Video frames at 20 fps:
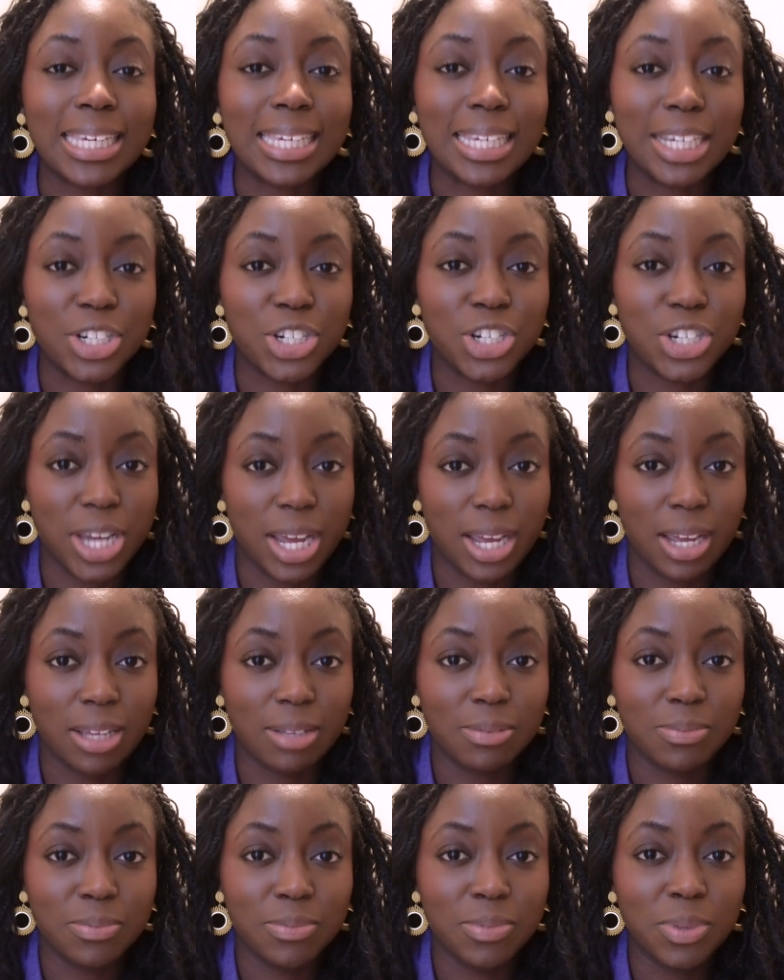each day,
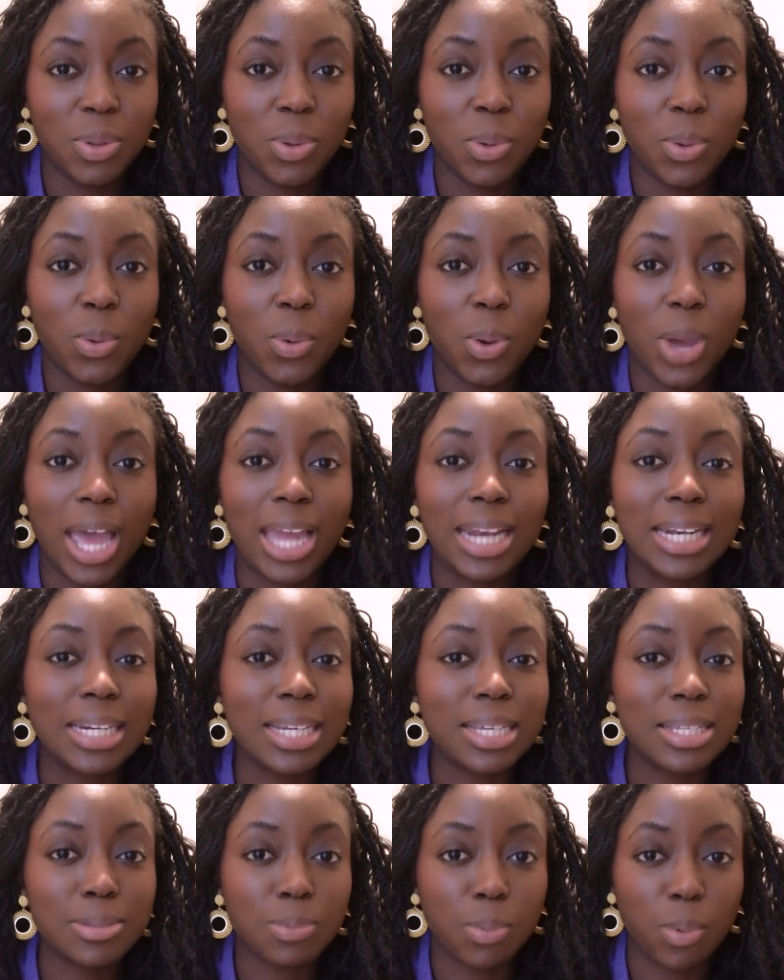at
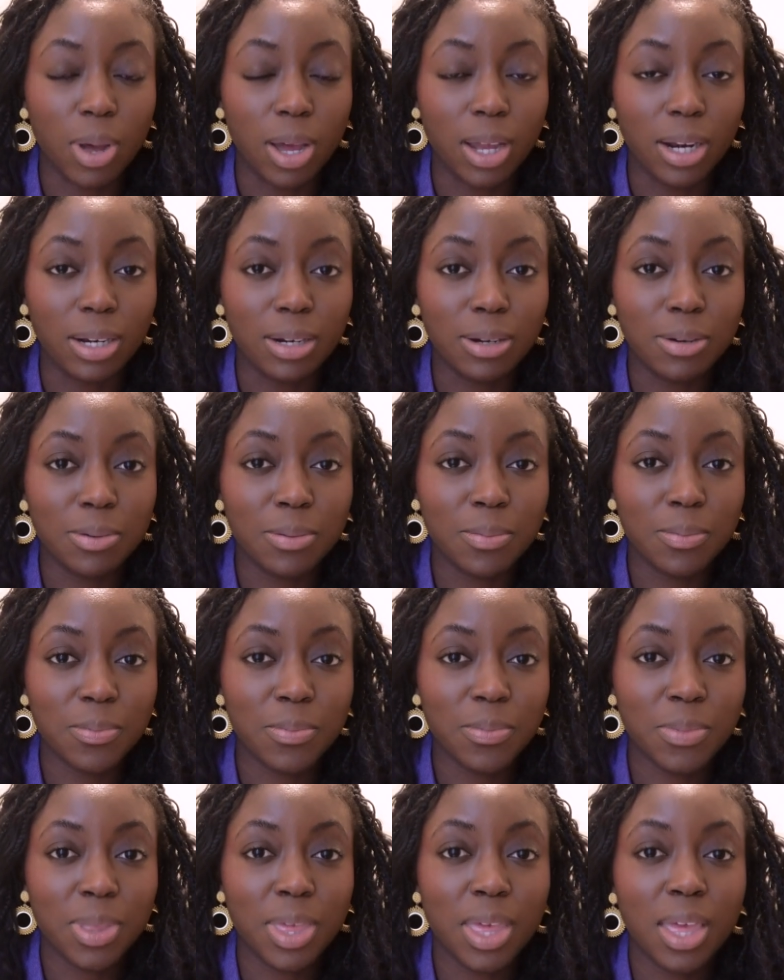least one,
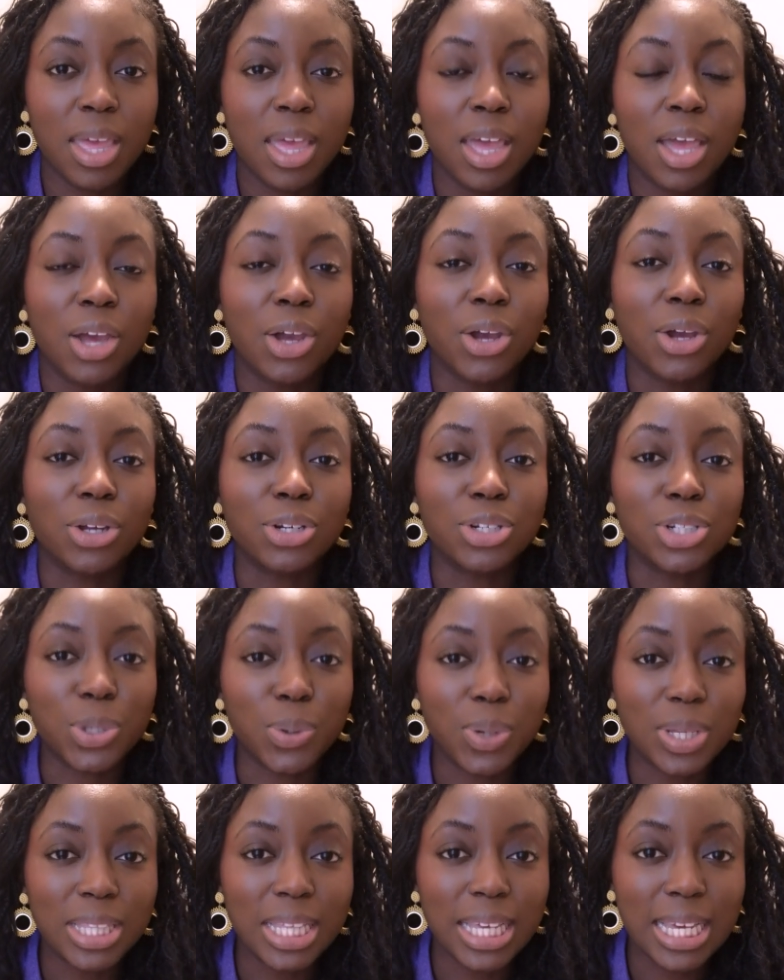
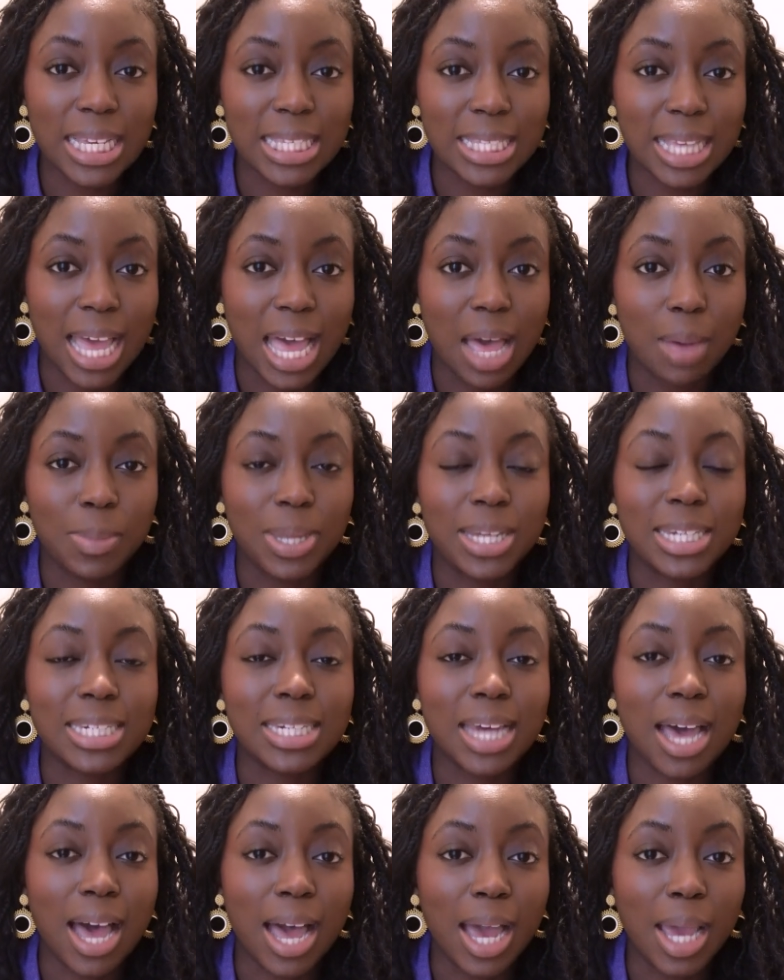doing the exam in
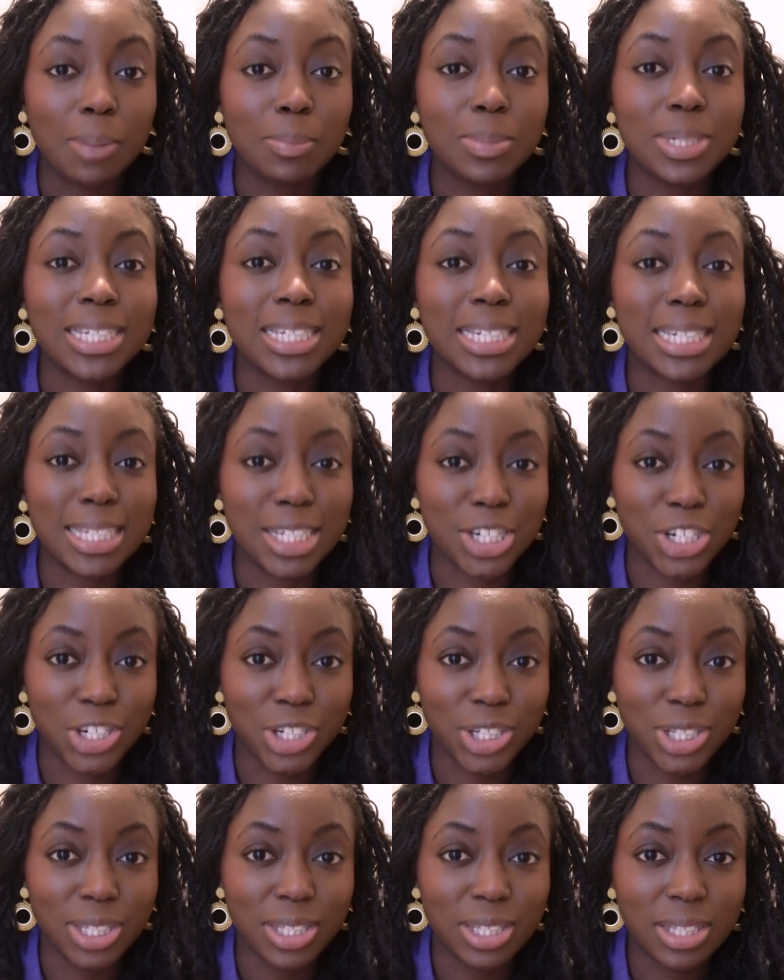timed
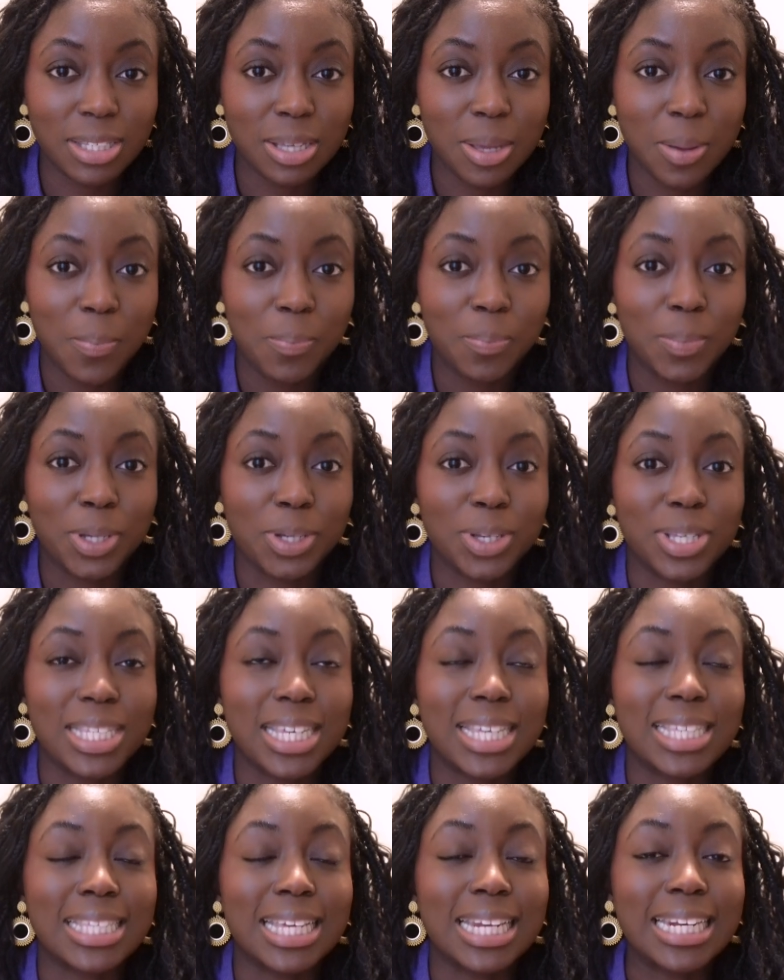conditions, because
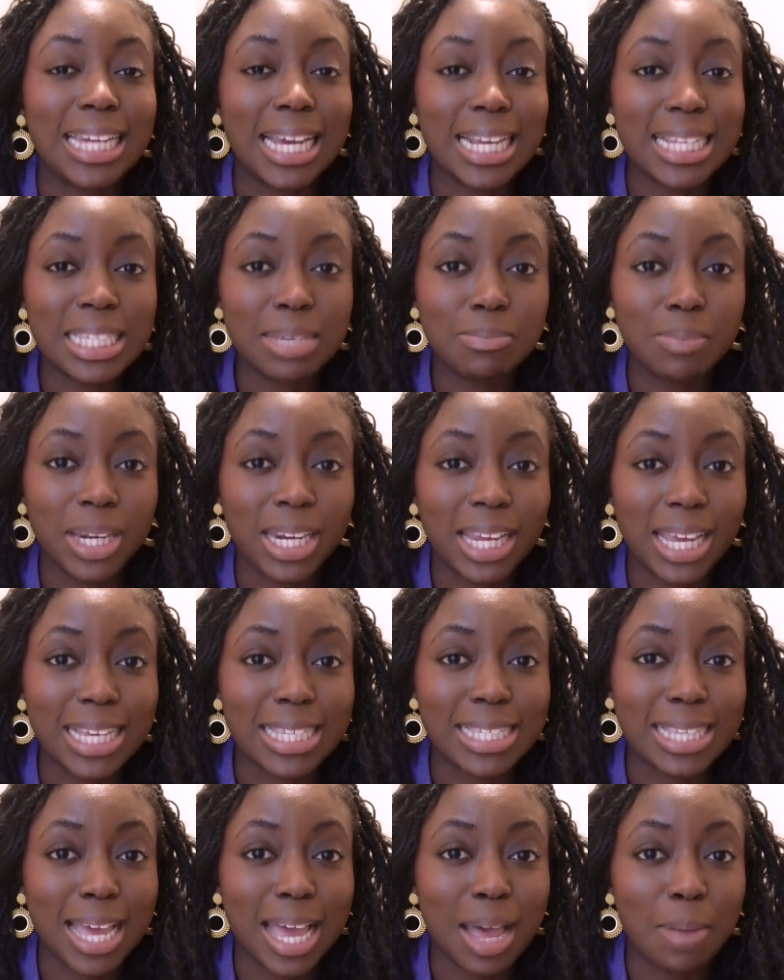it's a 90-minute
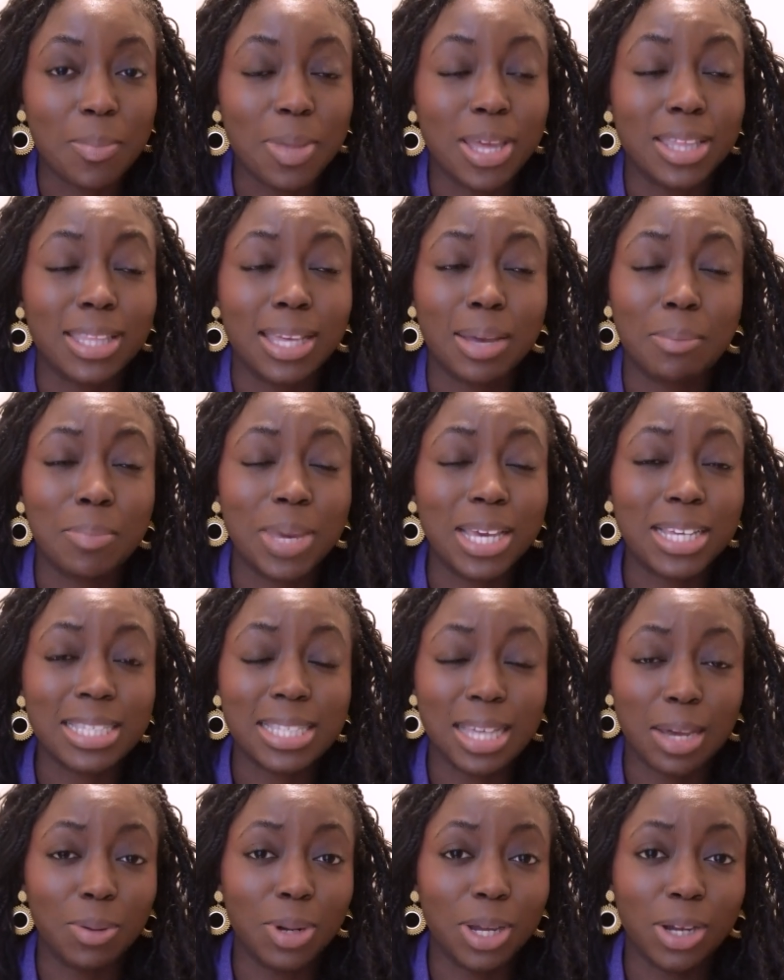exam and that may
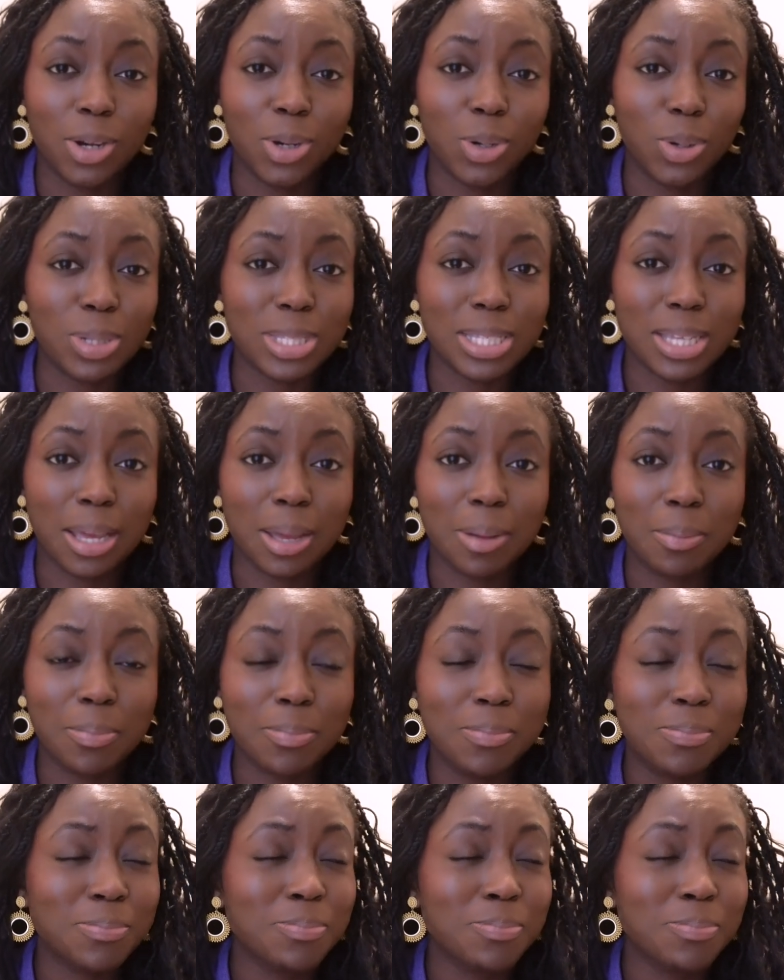sound like a long time,